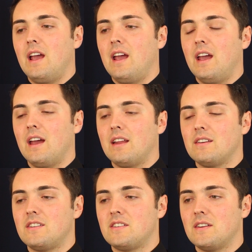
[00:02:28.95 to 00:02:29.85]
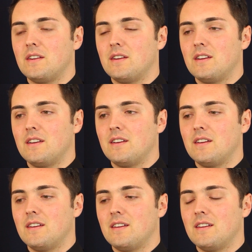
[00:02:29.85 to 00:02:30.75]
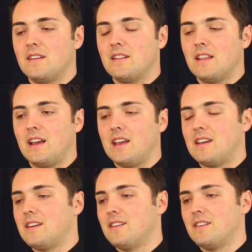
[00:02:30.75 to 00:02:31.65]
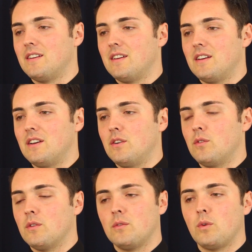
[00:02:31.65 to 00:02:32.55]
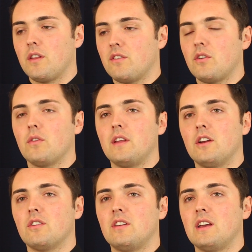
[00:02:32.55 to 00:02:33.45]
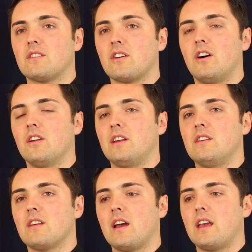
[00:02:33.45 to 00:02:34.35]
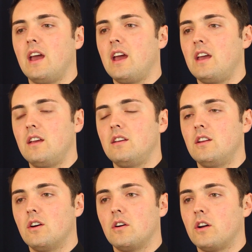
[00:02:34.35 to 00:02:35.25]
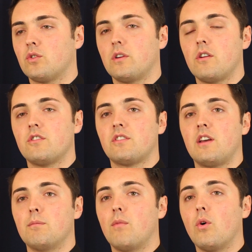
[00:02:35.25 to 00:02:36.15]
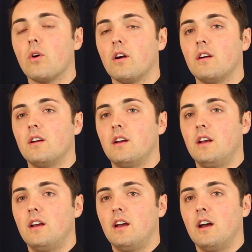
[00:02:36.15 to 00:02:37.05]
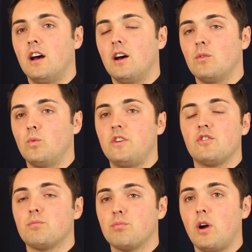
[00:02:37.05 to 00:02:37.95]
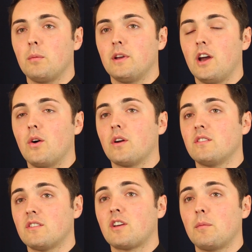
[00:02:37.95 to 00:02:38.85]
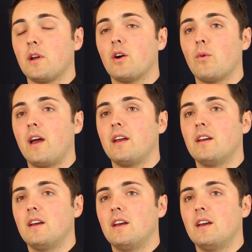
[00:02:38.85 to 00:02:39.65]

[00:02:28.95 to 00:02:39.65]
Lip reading: And like one of the zone leaders, he gets a call and he's like, hey, you know, a tornado just hit Moore. We should probably go because it's coming our way.